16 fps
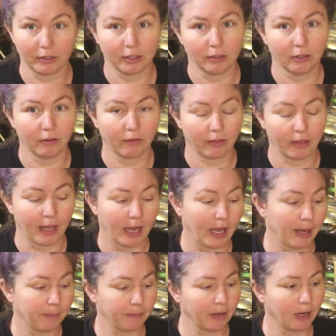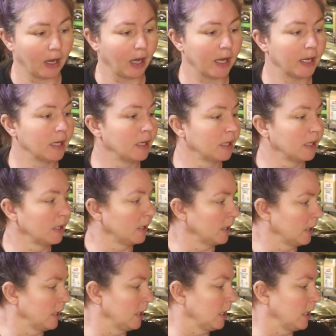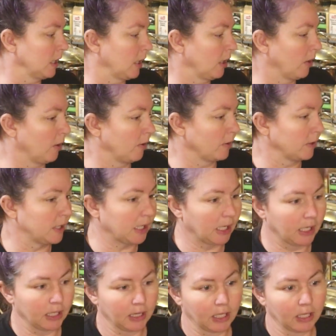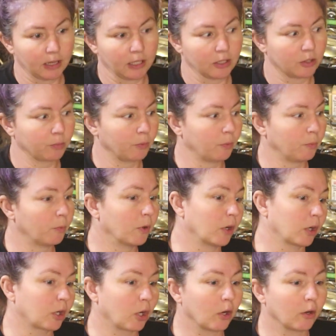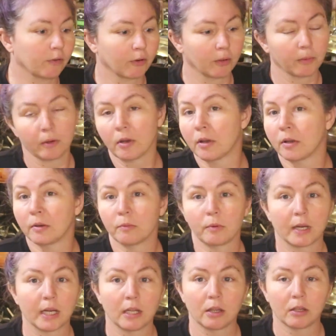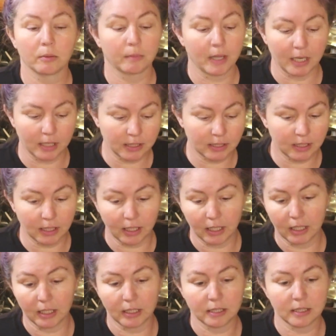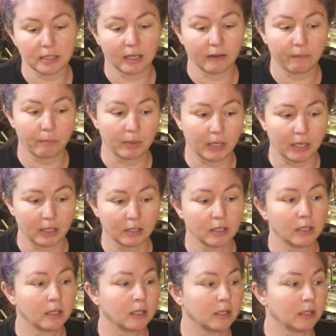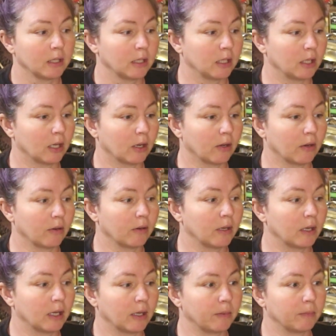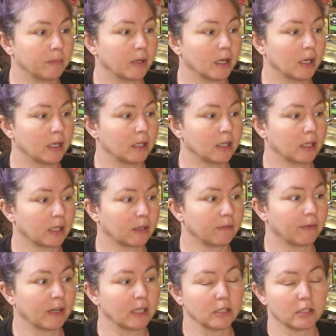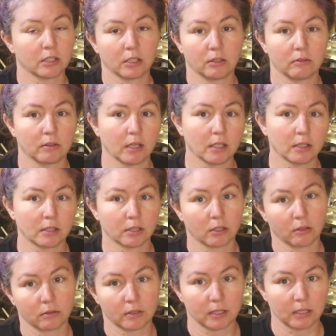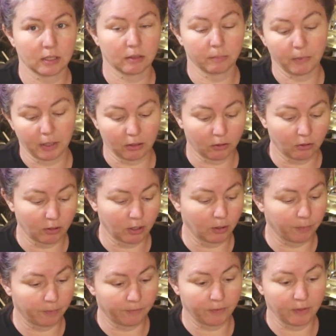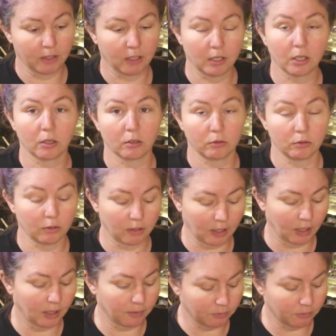You know that. I'm not you know, saying that this will work over regular medicine and stuff, but it, you know, I'm not like advising you not to go seek medical help if you need it, go do that.